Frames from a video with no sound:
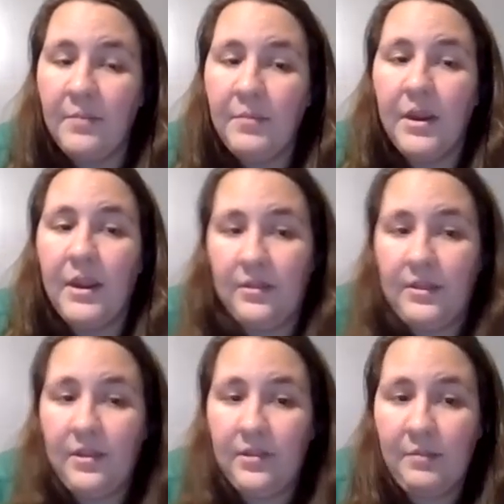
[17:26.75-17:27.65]
number
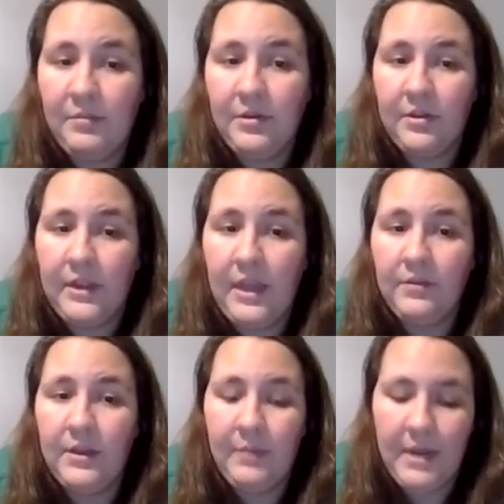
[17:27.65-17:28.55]
and these numbers are
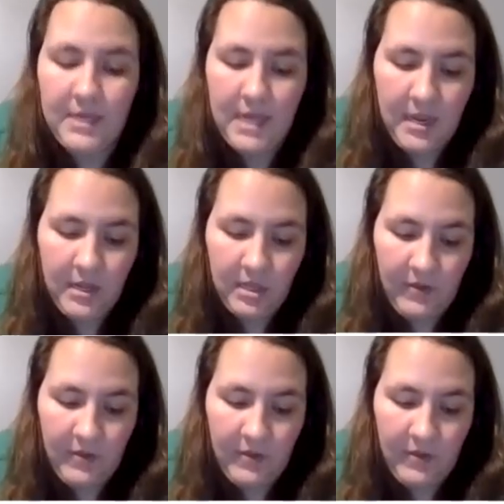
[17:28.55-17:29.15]
counting by 10,